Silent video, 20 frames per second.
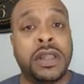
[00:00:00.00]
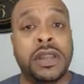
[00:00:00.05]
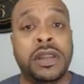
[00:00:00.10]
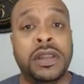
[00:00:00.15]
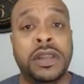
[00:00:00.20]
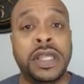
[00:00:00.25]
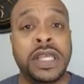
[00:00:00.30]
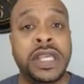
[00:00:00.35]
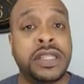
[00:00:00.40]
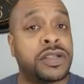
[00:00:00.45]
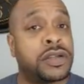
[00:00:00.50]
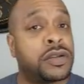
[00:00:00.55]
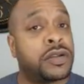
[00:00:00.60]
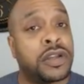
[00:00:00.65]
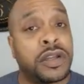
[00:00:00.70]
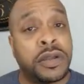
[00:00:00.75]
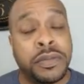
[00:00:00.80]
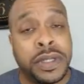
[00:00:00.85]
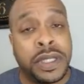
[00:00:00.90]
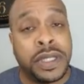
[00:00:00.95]
These are
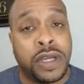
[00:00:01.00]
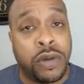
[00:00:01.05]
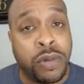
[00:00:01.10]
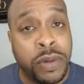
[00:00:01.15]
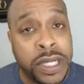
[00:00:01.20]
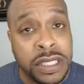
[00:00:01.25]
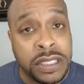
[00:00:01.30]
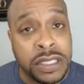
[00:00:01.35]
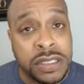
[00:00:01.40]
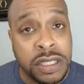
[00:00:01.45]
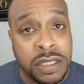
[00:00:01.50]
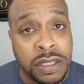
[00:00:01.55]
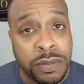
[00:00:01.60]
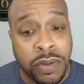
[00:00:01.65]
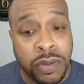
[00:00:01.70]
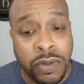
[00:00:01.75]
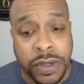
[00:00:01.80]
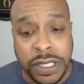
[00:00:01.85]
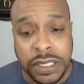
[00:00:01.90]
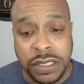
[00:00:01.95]
going to be quick and to
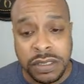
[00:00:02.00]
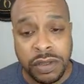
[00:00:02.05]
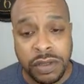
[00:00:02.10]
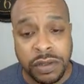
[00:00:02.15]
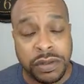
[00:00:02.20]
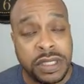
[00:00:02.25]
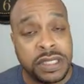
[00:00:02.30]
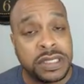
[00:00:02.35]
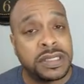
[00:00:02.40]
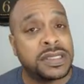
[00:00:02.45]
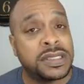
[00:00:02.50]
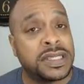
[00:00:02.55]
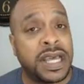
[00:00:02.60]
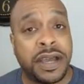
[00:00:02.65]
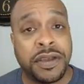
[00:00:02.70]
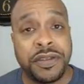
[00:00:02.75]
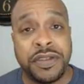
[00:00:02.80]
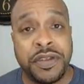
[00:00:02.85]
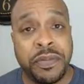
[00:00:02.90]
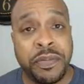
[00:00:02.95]
the point. So this is
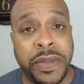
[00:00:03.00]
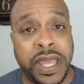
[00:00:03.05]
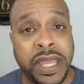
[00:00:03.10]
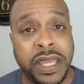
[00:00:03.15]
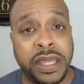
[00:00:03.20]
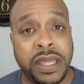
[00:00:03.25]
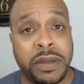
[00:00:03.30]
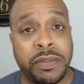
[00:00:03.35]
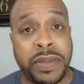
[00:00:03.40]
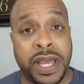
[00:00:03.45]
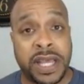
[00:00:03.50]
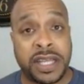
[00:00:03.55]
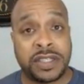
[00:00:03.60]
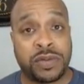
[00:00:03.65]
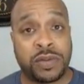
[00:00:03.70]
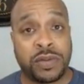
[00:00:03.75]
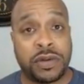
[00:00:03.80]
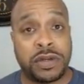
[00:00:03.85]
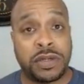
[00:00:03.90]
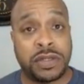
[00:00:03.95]
how you make
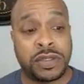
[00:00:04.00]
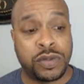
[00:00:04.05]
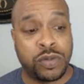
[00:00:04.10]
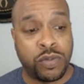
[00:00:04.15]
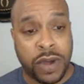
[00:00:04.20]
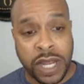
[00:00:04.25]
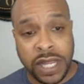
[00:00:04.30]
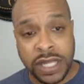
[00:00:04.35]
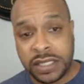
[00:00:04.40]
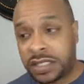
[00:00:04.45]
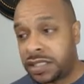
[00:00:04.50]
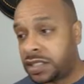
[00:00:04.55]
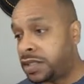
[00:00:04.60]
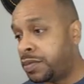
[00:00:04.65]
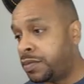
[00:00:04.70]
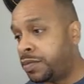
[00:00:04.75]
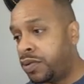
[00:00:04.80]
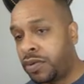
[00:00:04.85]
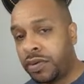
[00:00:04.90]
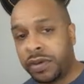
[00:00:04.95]
passwords. Why is
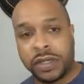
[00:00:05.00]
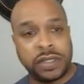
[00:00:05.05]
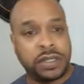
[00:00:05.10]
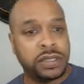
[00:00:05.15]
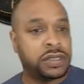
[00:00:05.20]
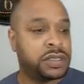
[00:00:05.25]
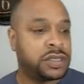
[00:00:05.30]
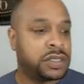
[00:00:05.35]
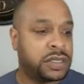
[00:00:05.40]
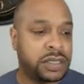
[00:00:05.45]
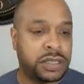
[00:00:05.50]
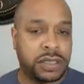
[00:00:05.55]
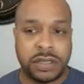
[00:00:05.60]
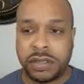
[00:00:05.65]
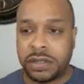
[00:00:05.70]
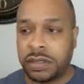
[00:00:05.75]
this important?